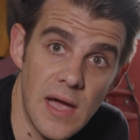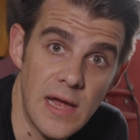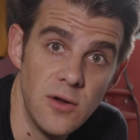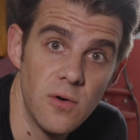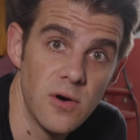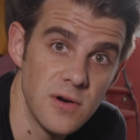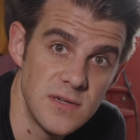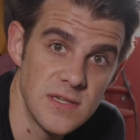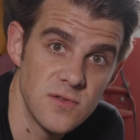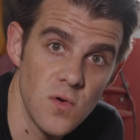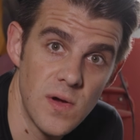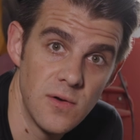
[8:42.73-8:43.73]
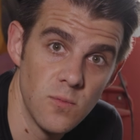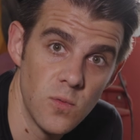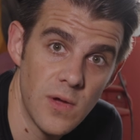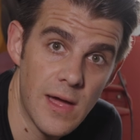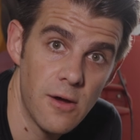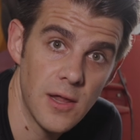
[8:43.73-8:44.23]
I know Orange is going to
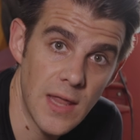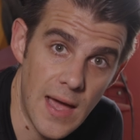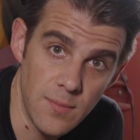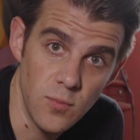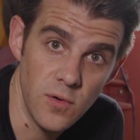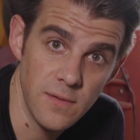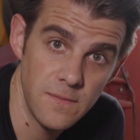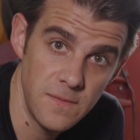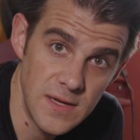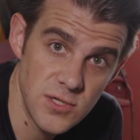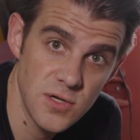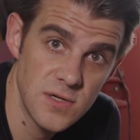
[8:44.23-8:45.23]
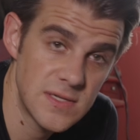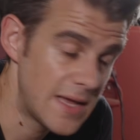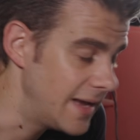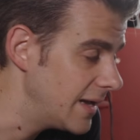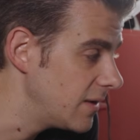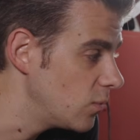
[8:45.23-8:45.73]
roll out a lot more features,
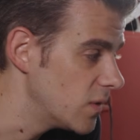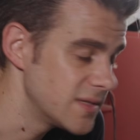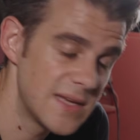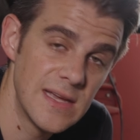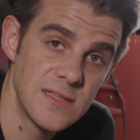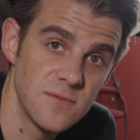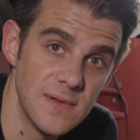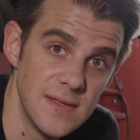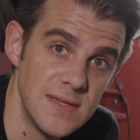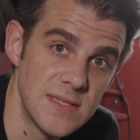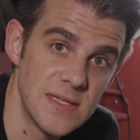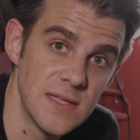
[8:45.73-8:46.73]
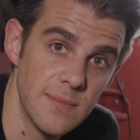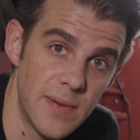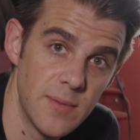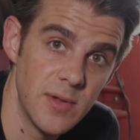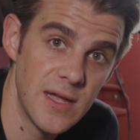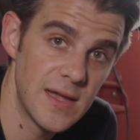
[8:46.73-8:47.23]
and once it gets released to the
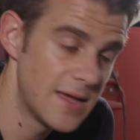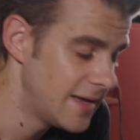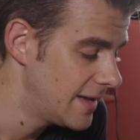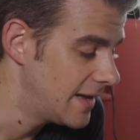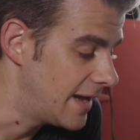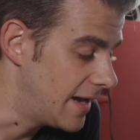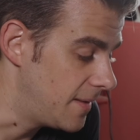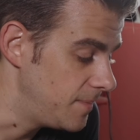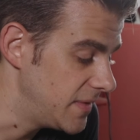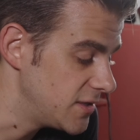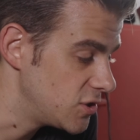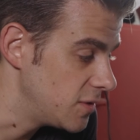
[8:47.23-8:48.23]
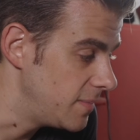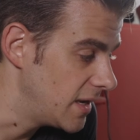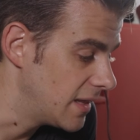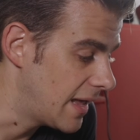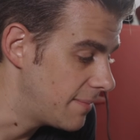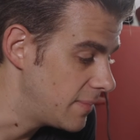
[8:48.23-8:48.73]
public, this should be a
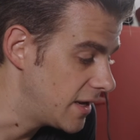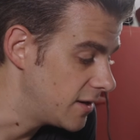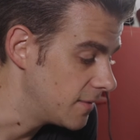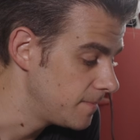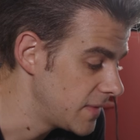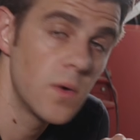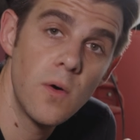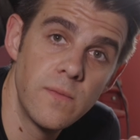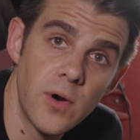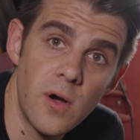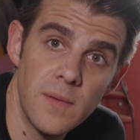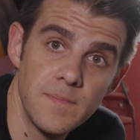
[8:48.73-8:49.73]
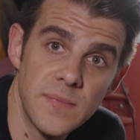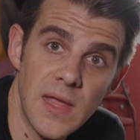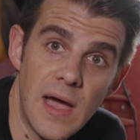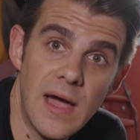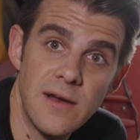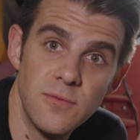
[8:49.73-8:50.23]
lot better. Overall,
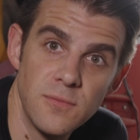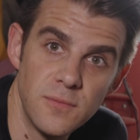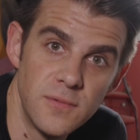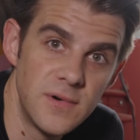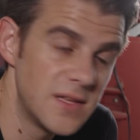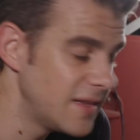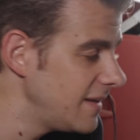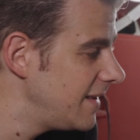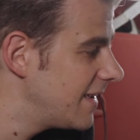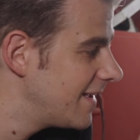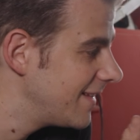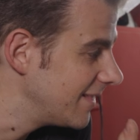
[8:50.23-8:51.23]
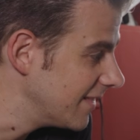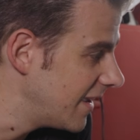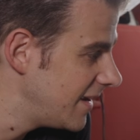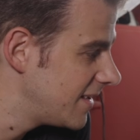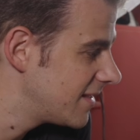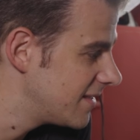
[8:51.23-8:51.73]
I really
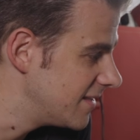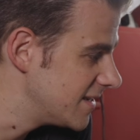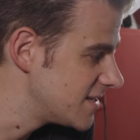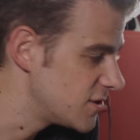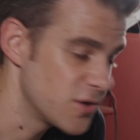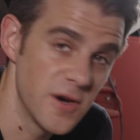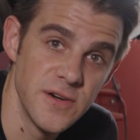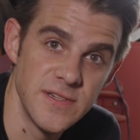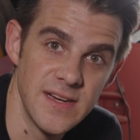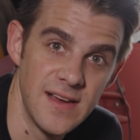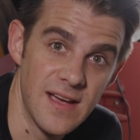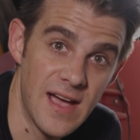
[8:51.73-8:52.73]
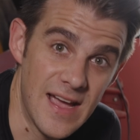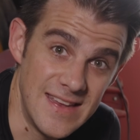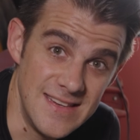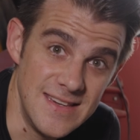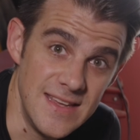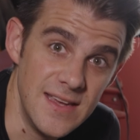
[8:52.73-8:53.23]
like this charging
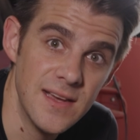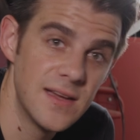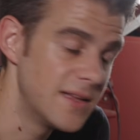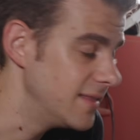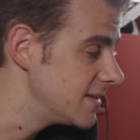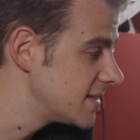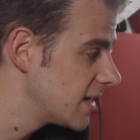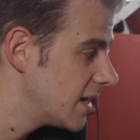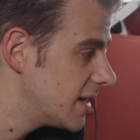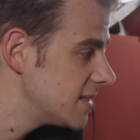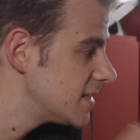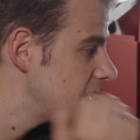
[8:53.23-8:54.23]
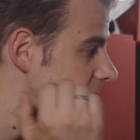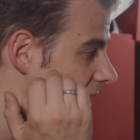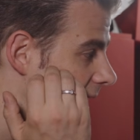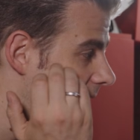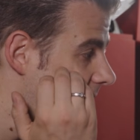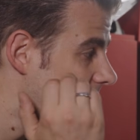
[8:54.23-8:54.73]
idea and this concept.
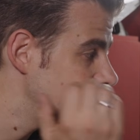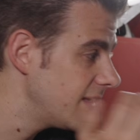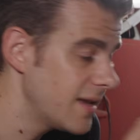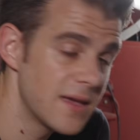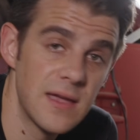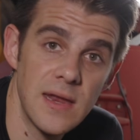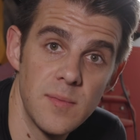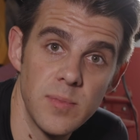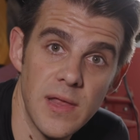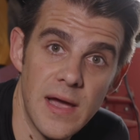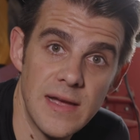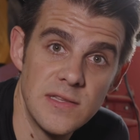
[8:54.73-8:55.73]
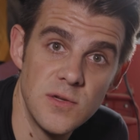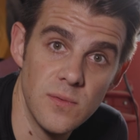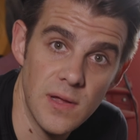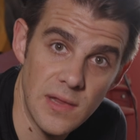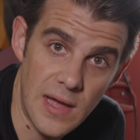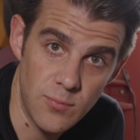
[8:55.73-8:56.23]
I think it can apply to
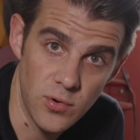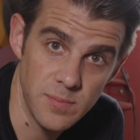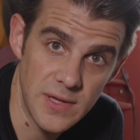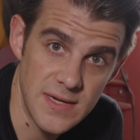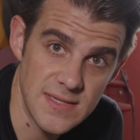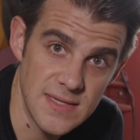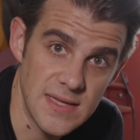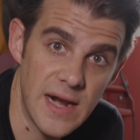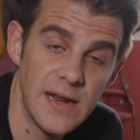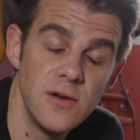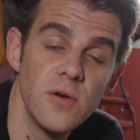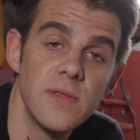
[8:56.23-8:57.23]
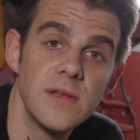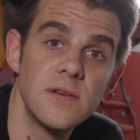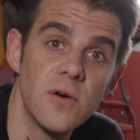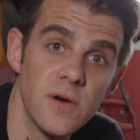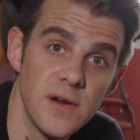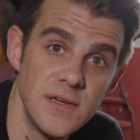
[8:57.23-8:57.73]
a lot more places, and I know that
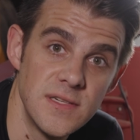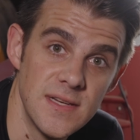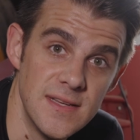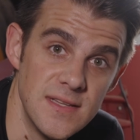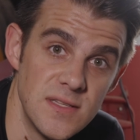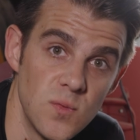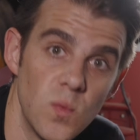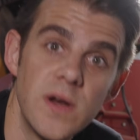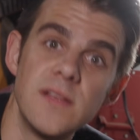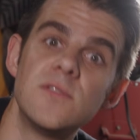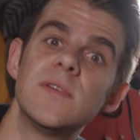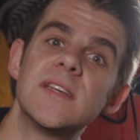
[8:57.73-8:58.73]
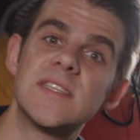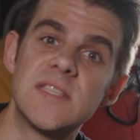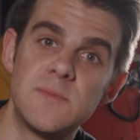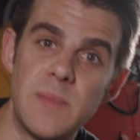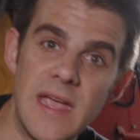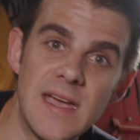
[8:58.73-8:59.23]
Orange is wanting to
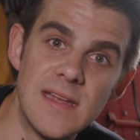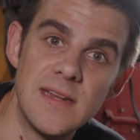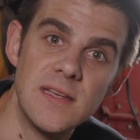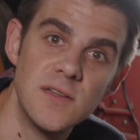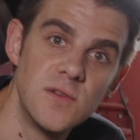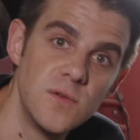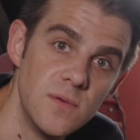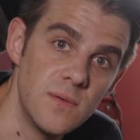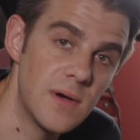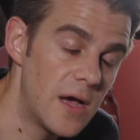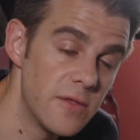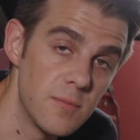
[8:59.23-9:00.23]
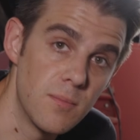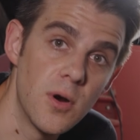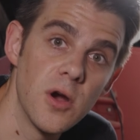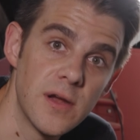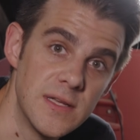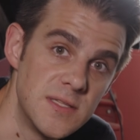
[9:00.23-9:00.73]
expand into other
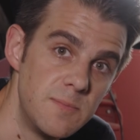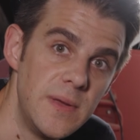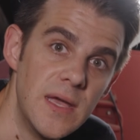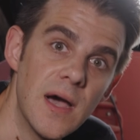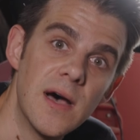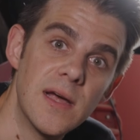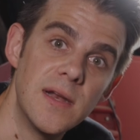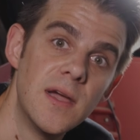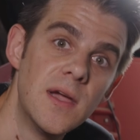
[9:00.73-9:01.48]
markets beyond